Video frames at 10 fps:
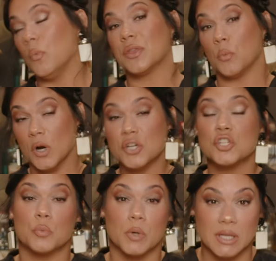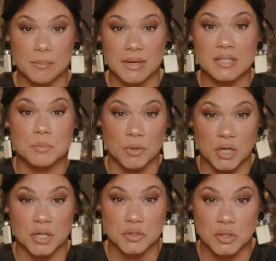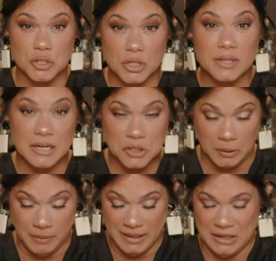what the work should really be is booking a surgeon. That should be.